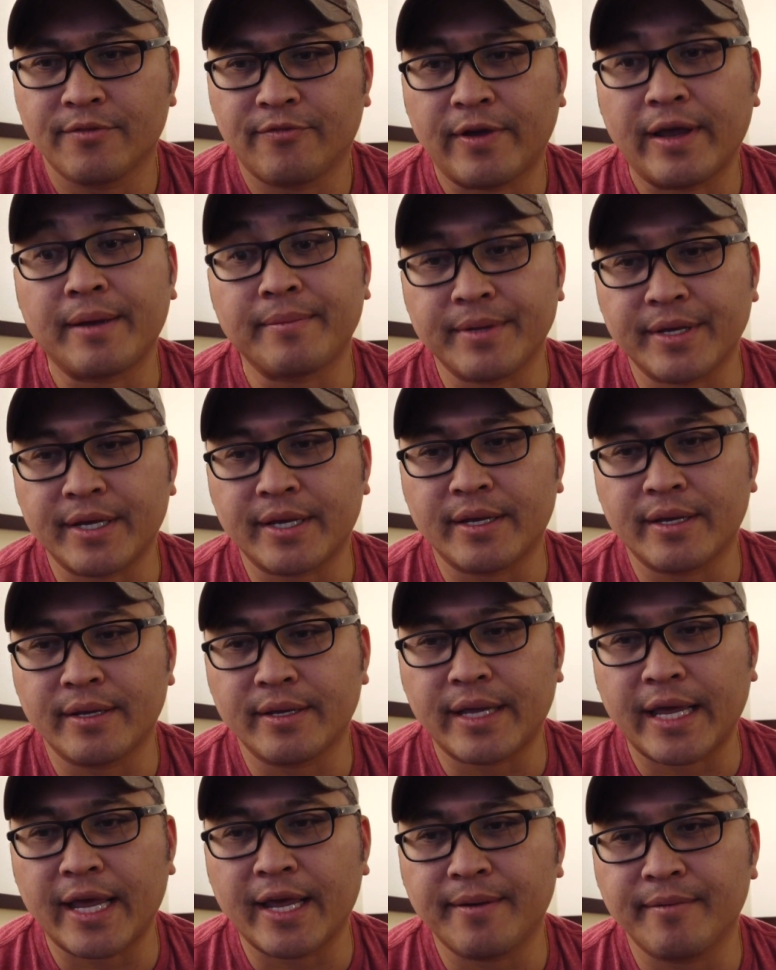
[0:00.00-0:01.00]
the family
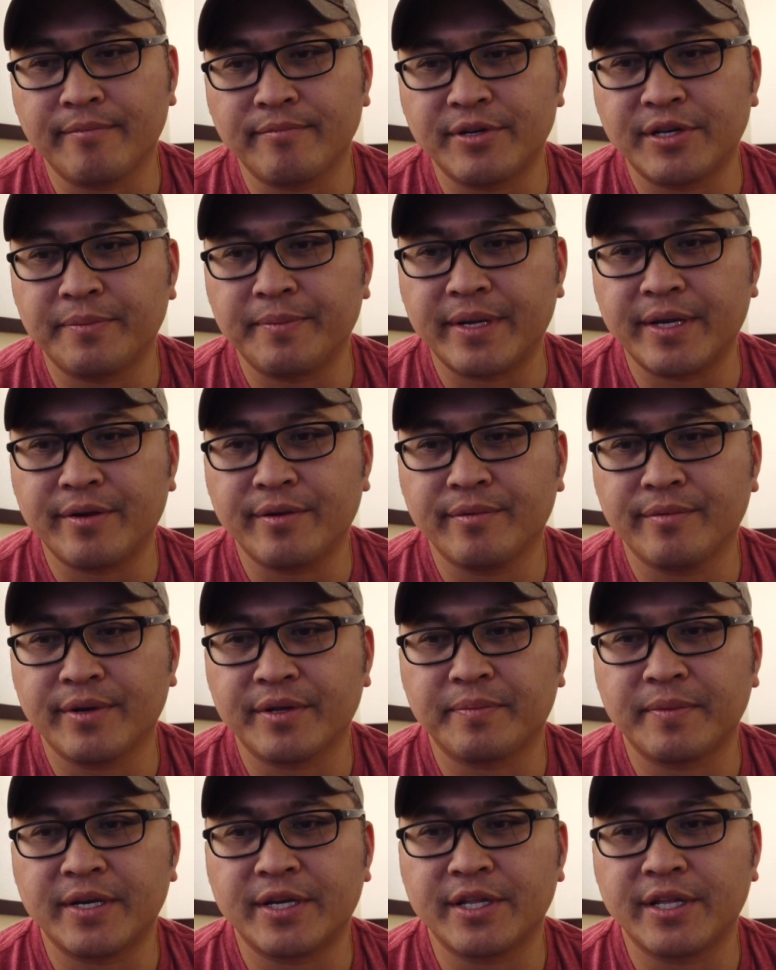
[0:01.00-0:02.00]
came
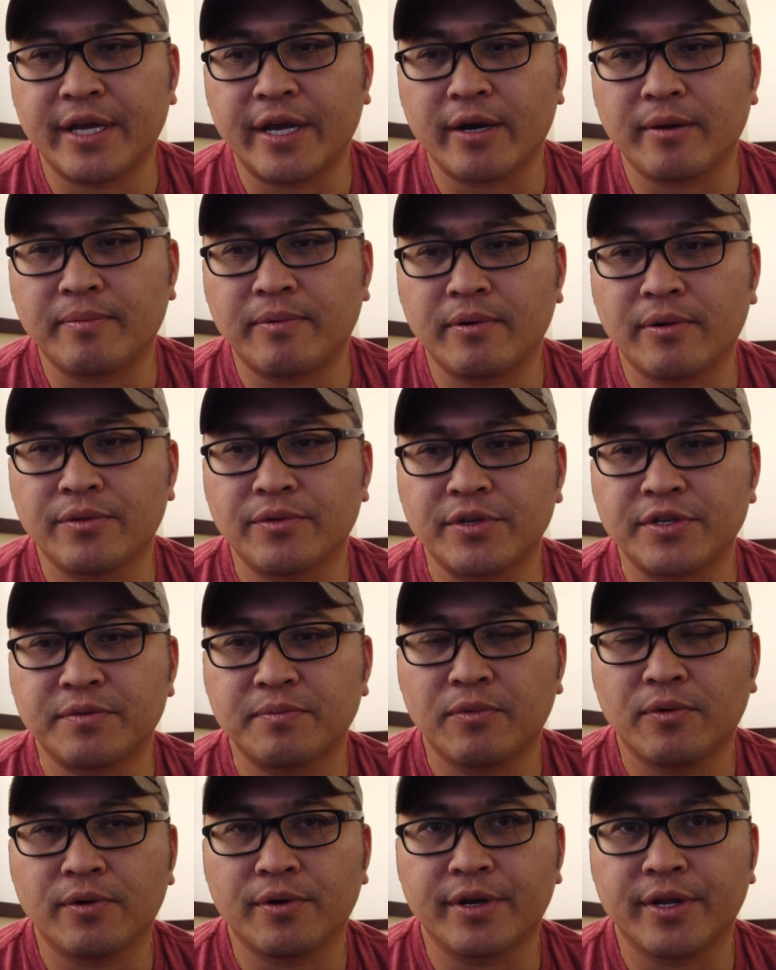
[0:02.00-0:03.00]
with me to the airport
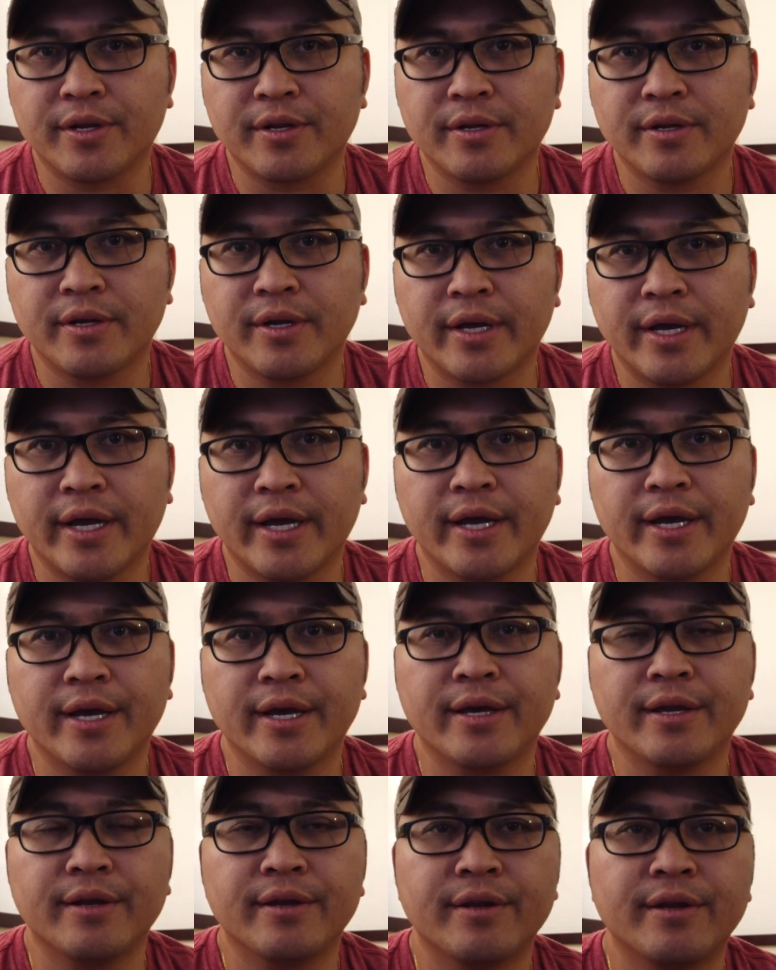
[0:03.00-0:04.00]
this morning,
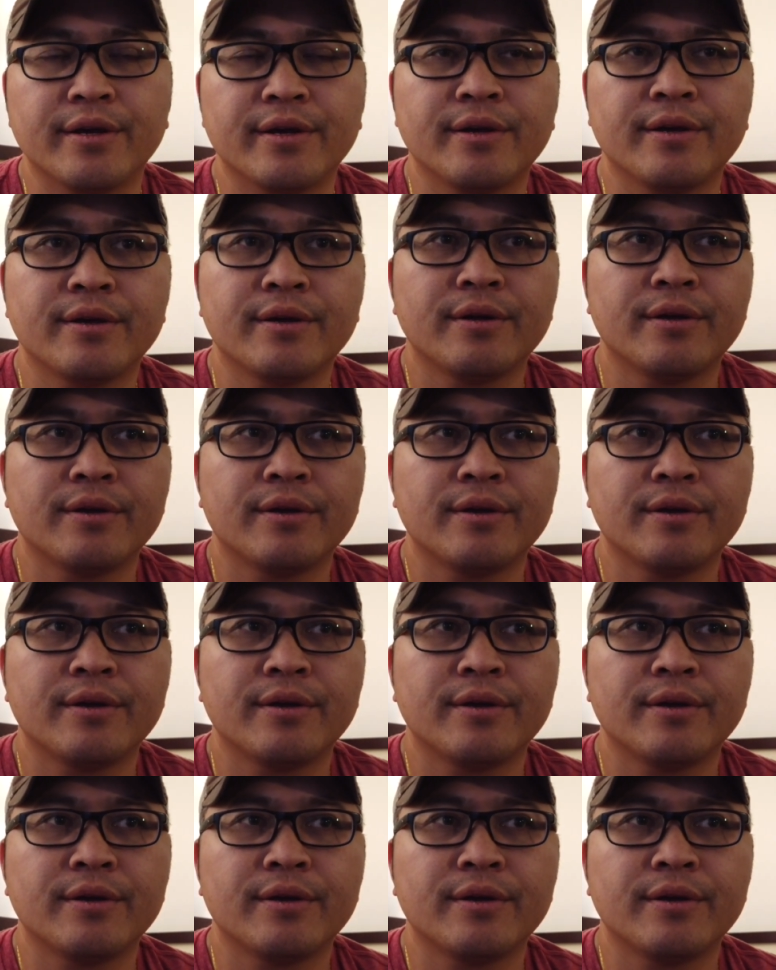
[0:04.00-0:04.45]
and